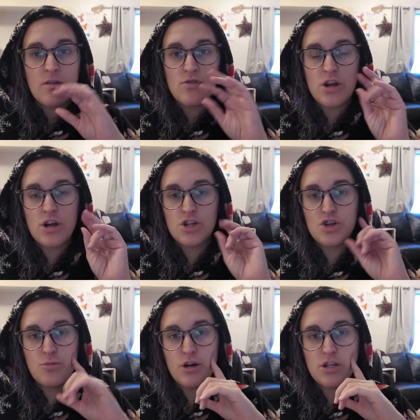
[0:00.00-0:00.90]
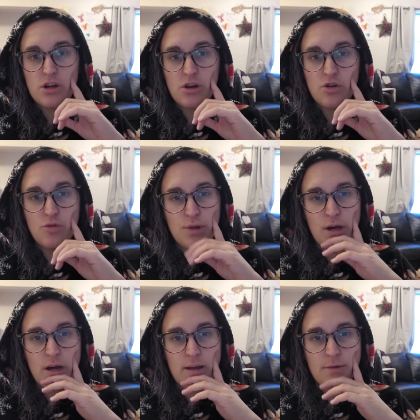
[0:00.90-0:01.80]
There are two books on
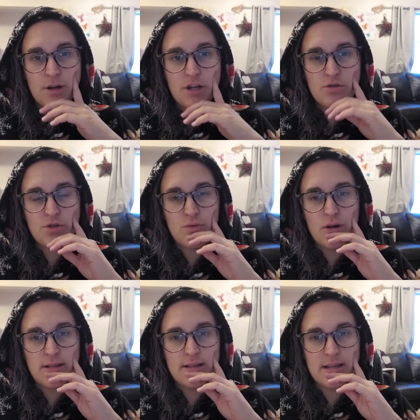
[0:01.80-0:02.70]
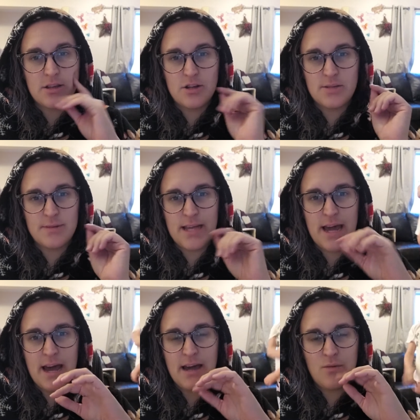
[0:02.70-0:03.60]
Hoopla I am going to use. One is like the Christmas
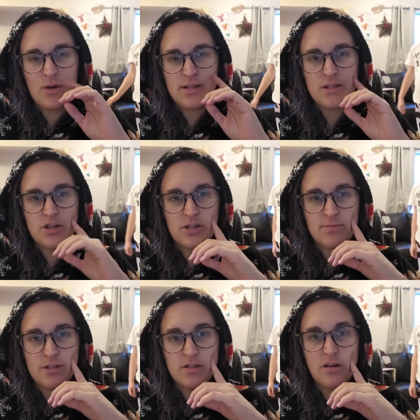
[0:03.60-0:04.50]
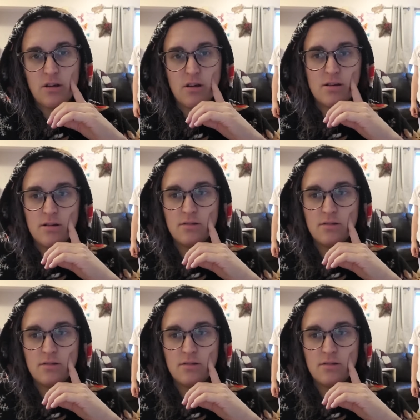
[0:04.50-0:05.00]
cat and one is the Christmas dog.